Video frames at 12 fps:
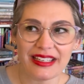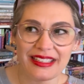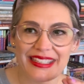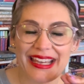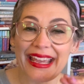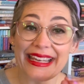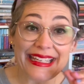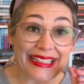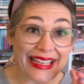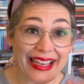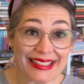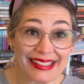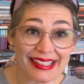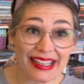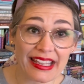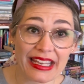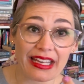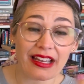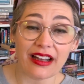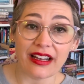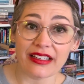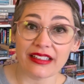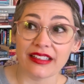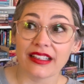a tiny essay
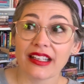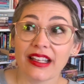on